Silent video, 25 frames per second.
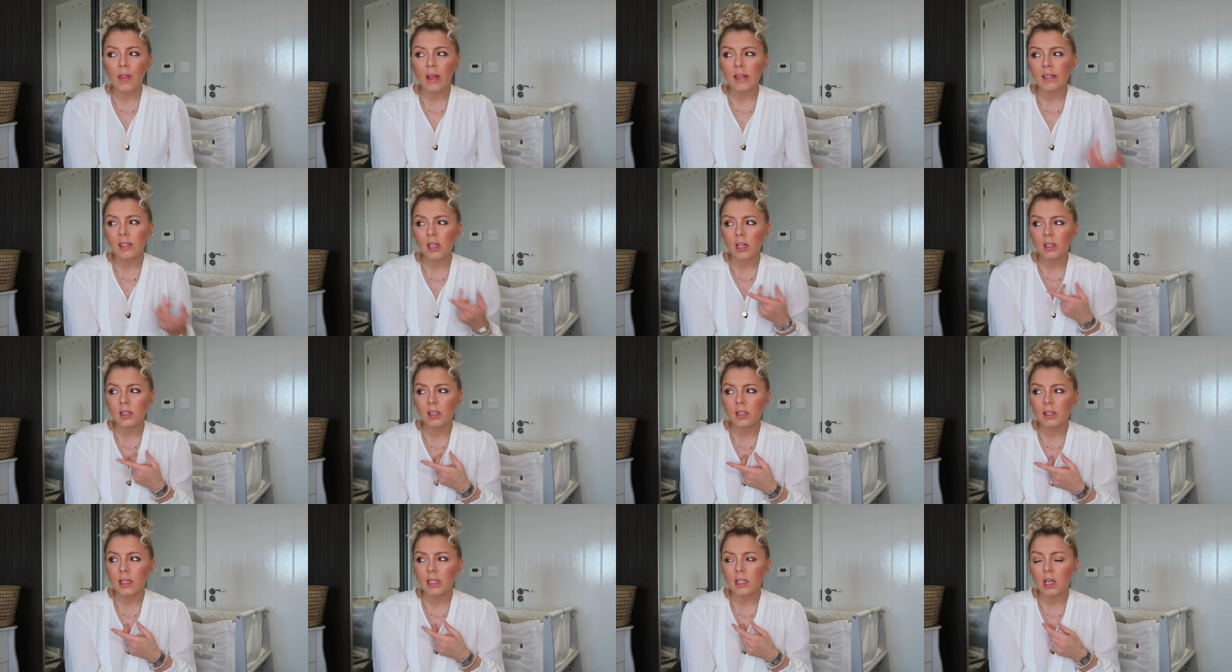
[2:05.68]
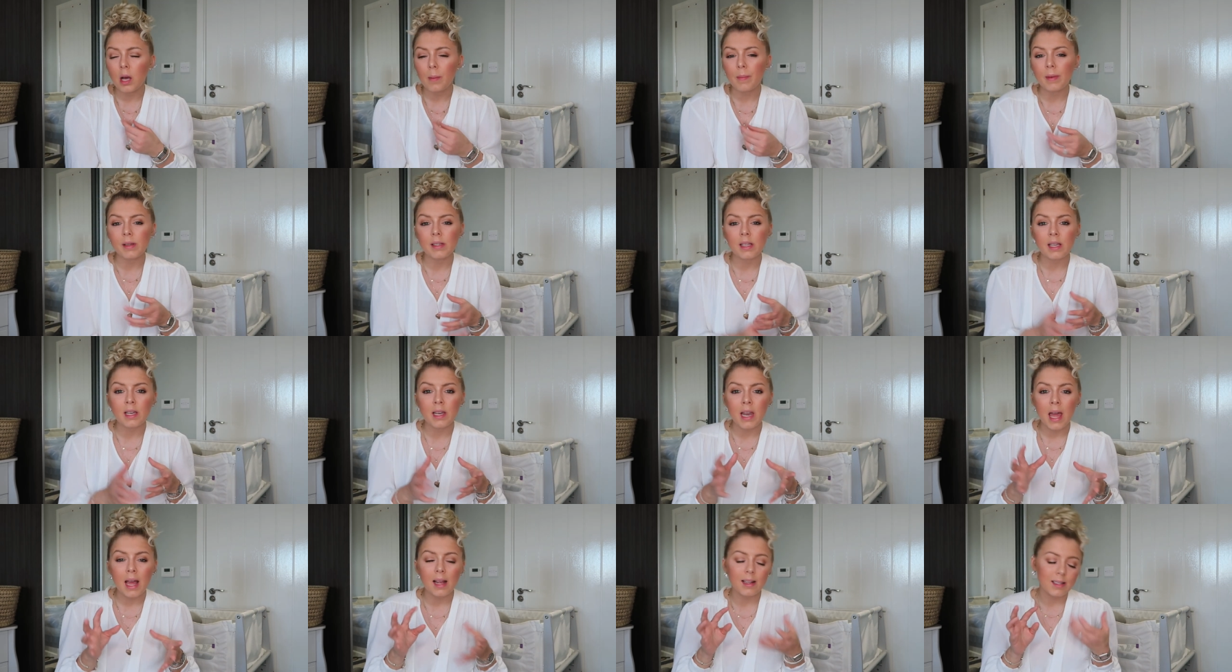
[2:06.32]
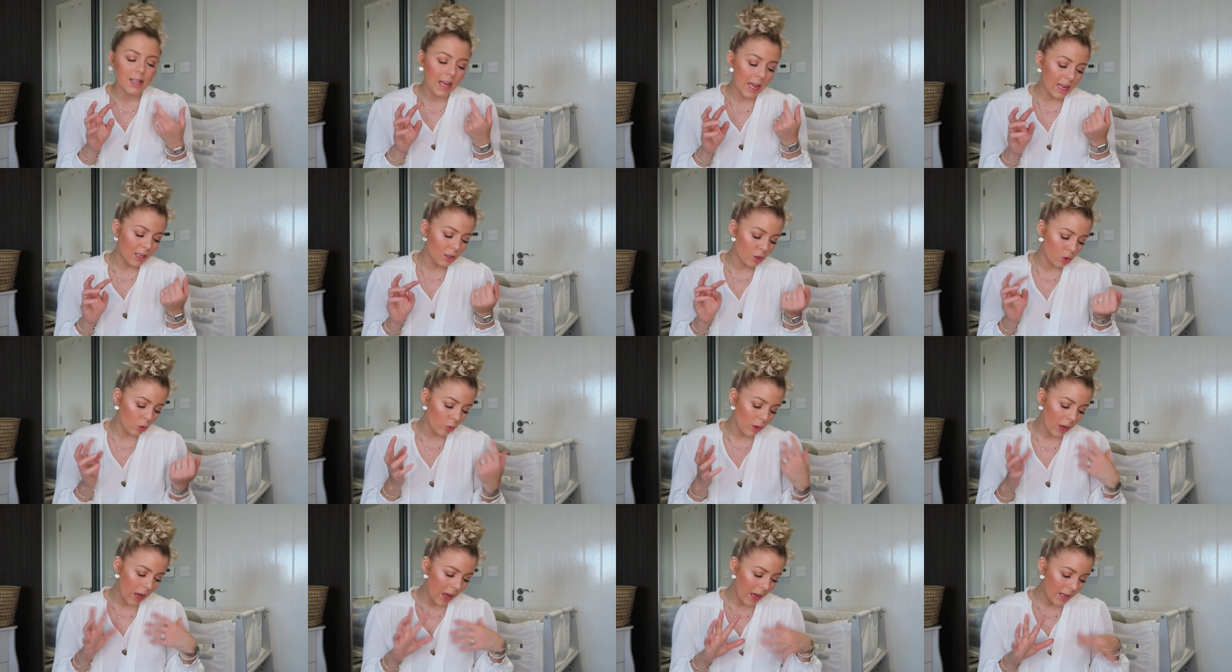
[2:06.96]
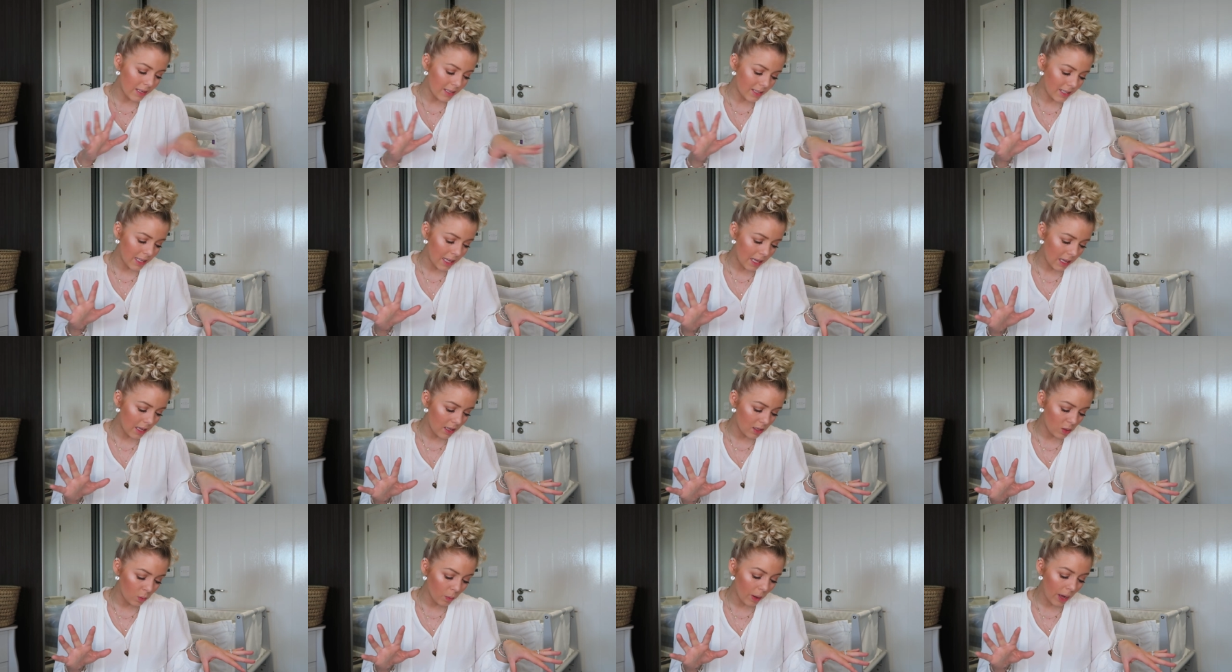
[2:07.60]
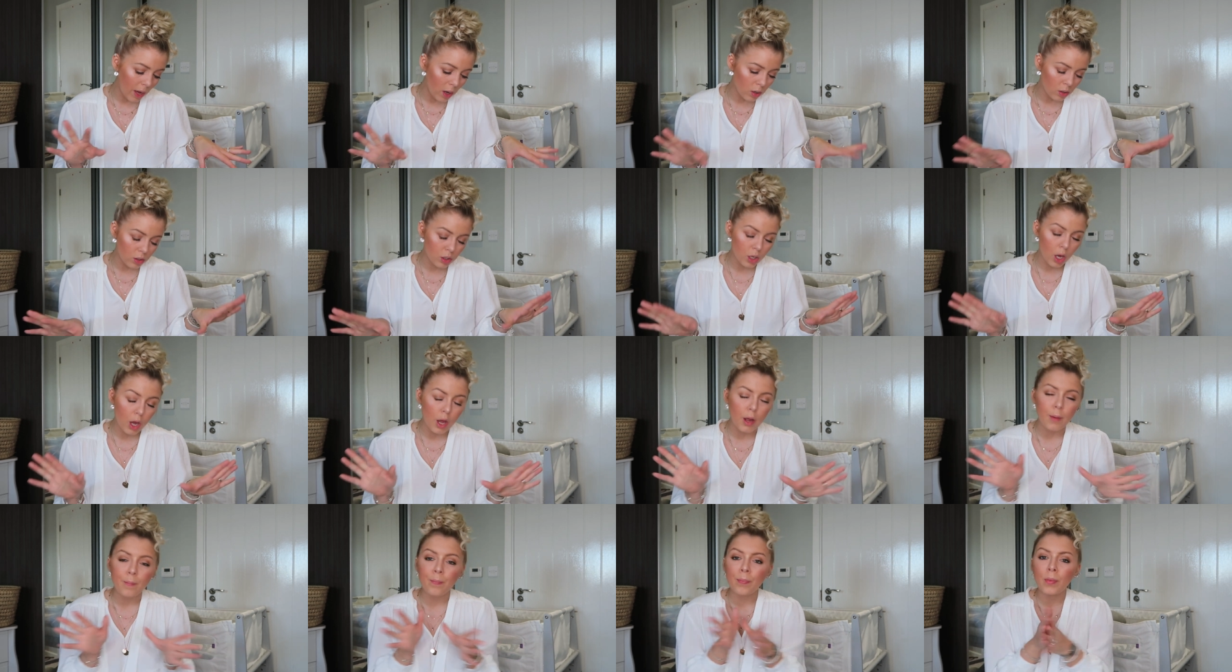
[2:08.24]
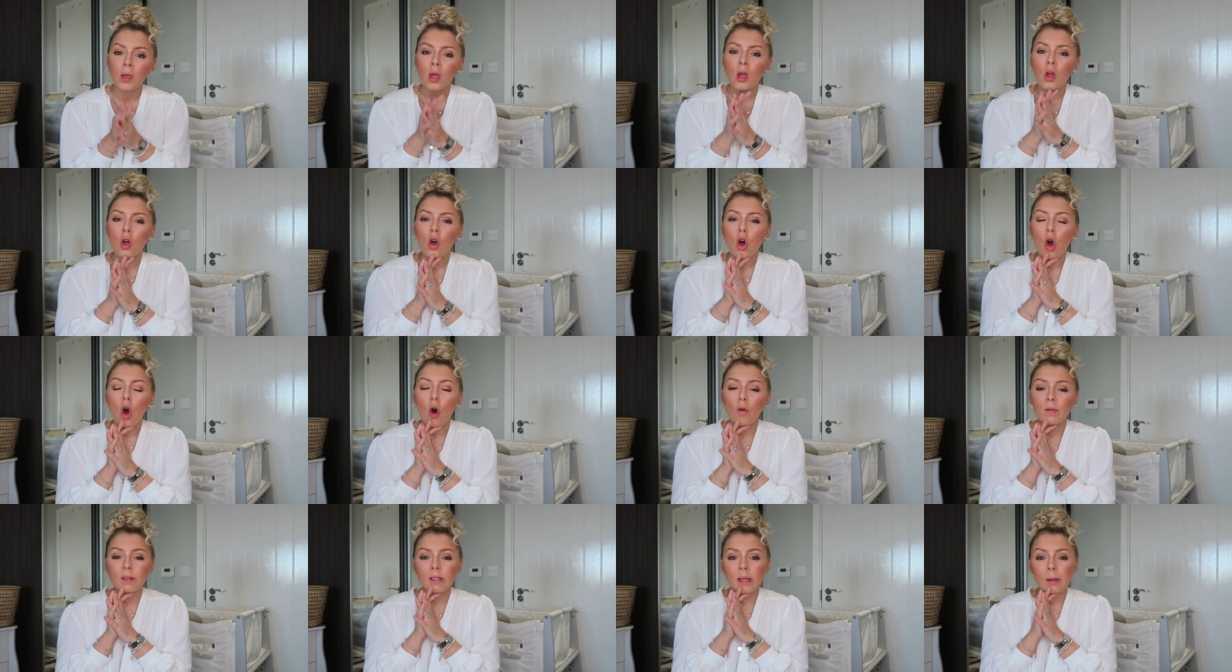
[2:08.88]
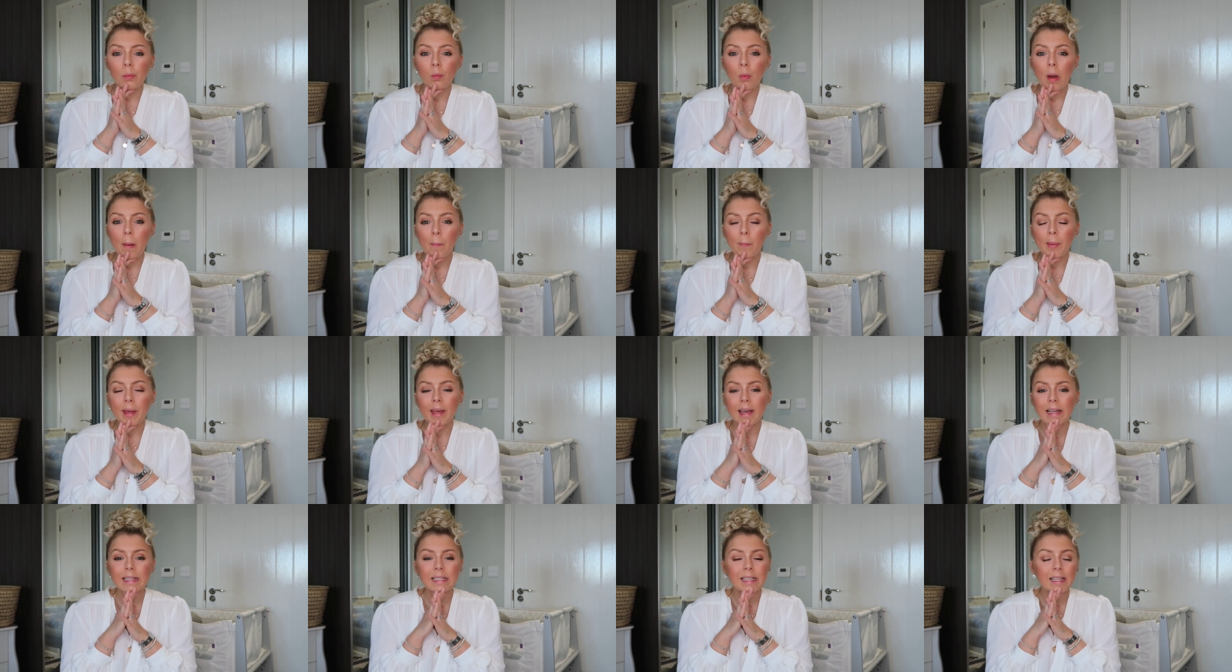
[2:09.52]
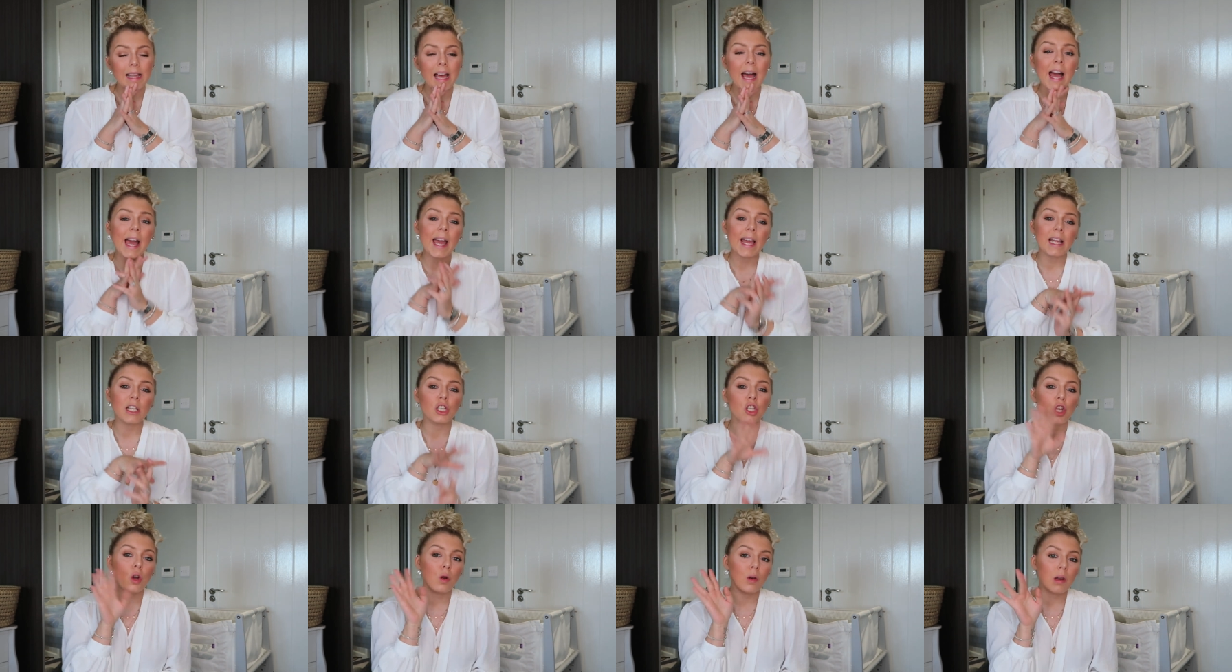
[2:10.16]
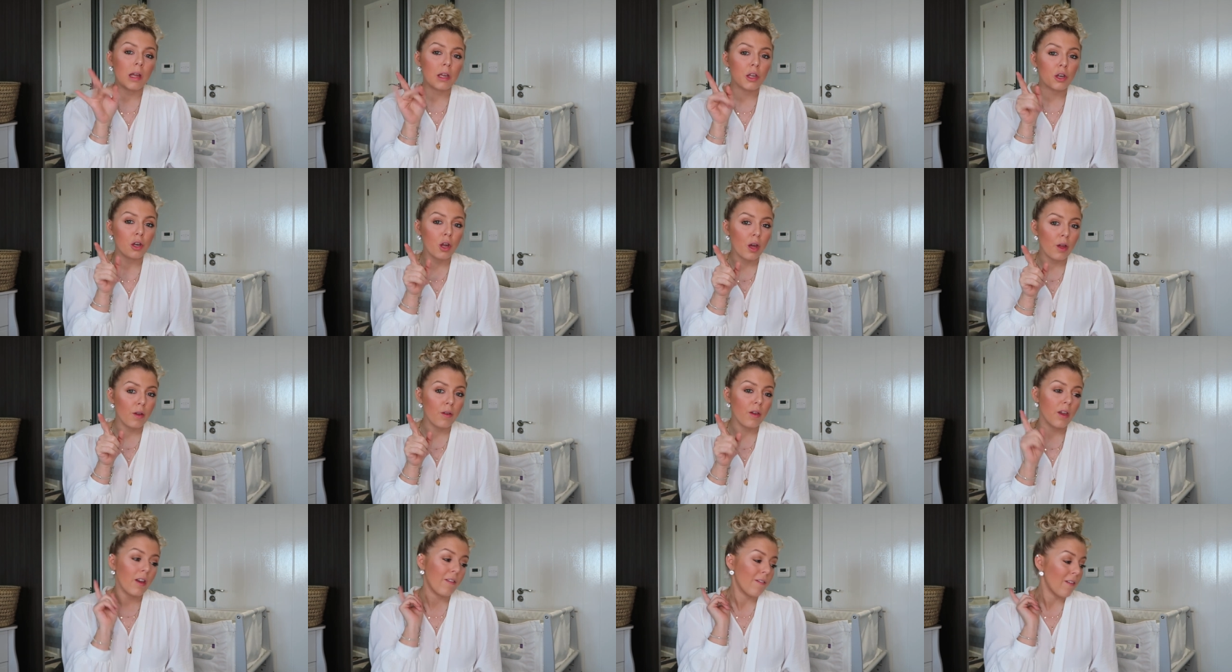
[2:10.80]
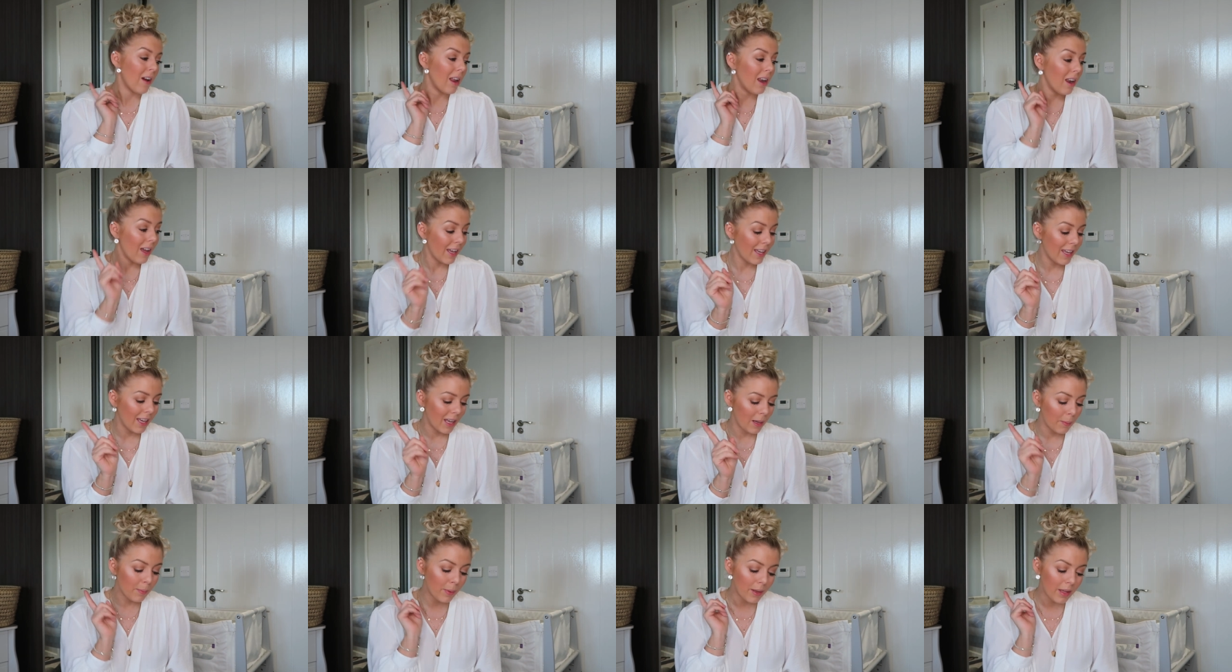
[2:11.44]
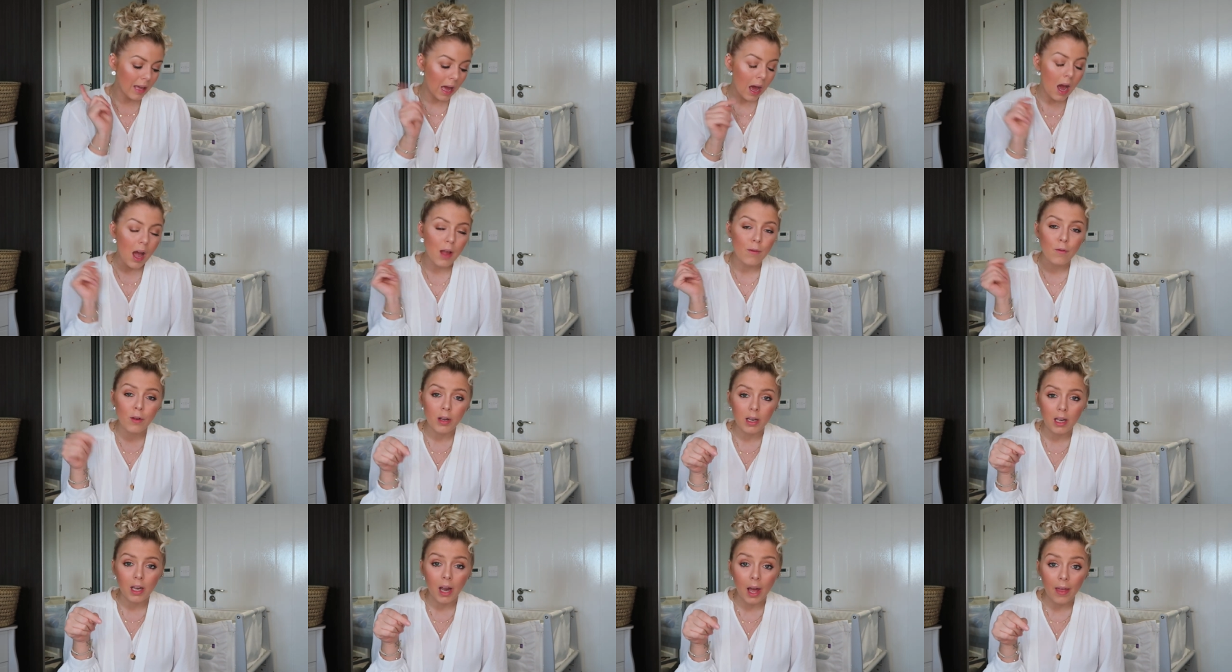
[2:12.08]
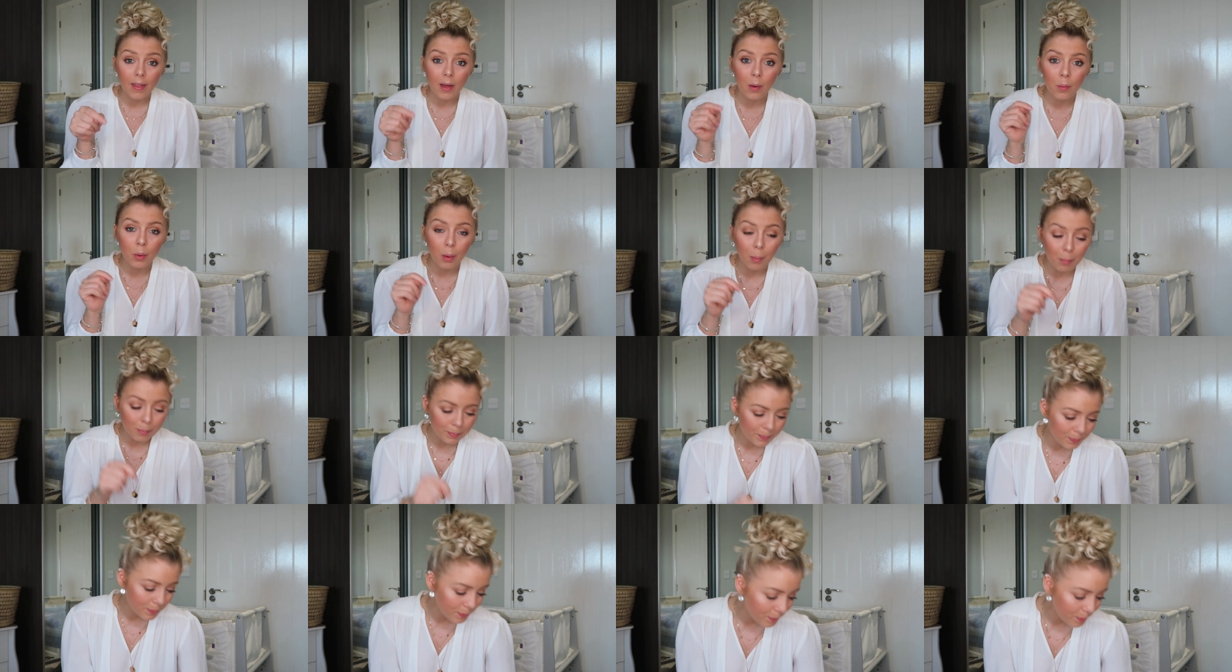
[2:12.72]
when they start to sit up there's a next Angel Care seat as well so obviously when we get to that age I'll let you know if I like it. But yeah I really like that one.